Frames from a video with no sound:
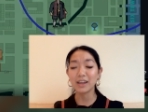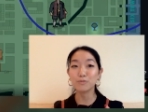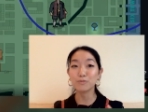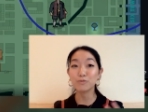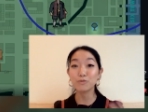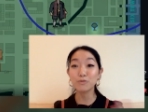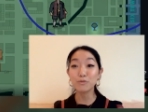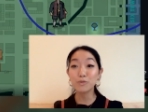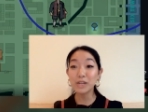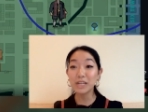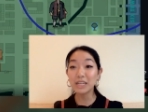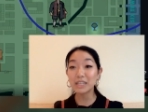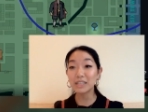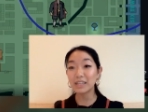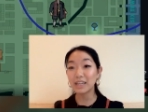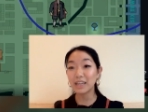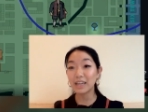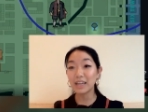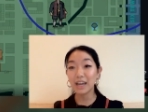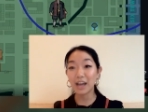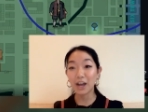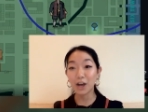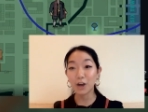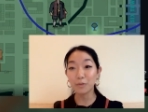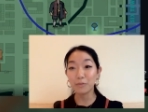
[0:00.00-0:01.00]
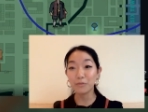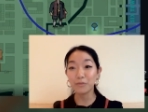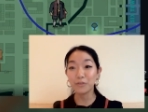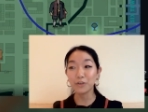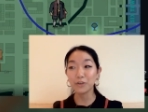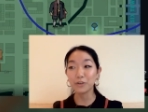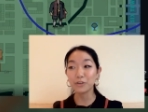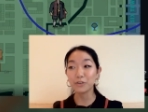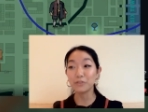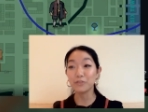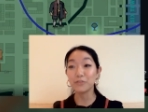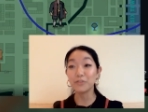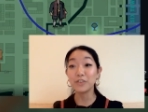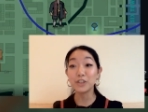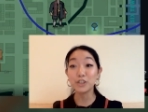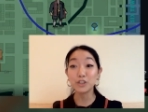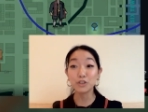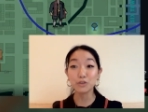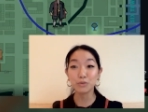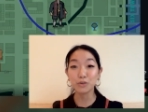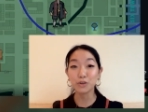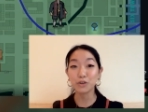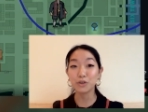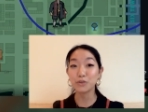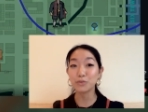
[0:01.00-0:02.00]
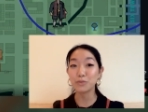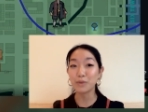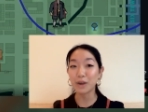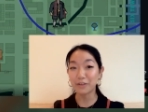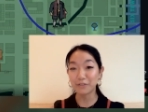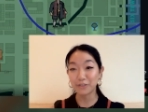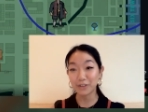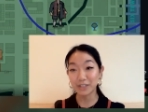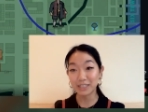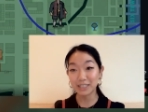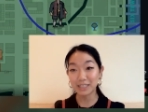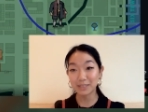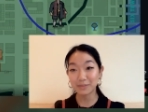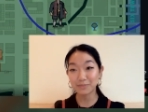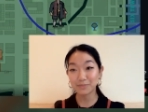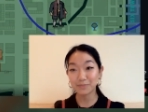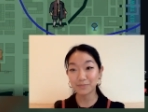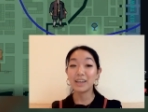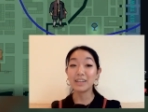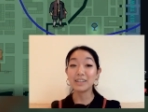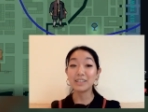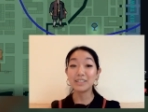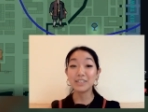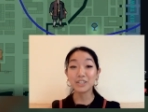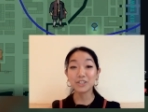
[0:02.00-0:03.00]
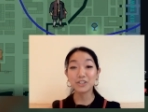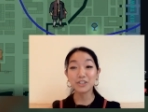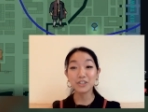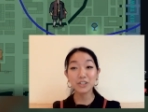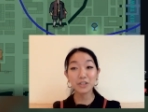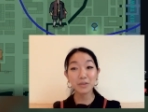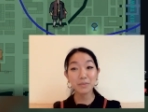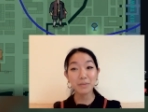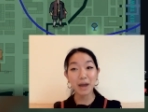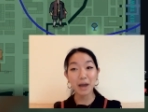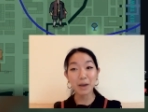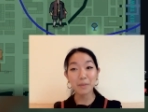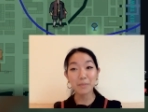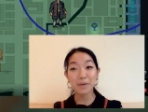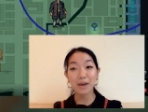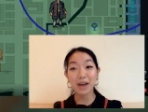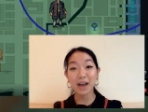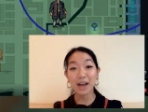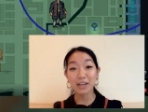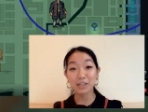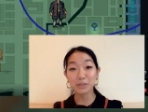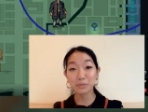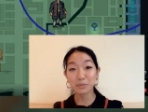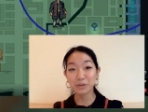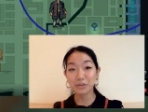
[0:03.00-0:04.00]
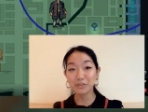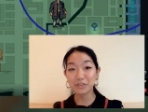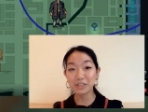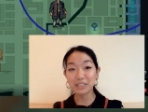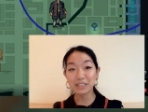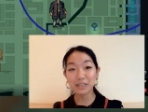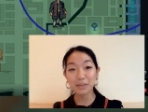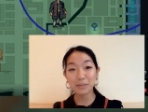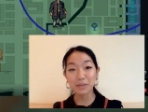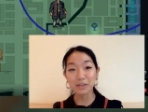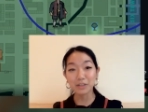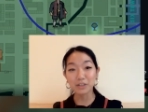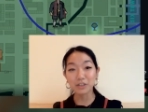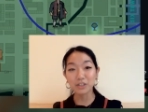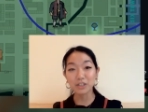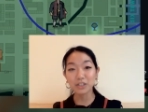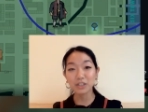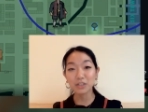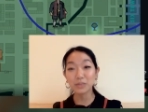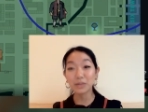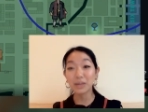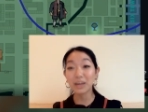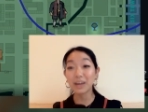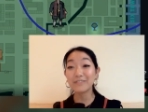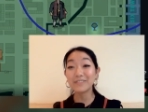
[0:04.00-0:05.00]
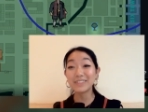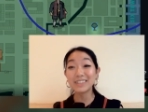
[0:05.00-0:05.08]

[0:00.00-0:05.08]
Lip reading: really helpful visual reference. In addition to the map, as previously mentioned, we have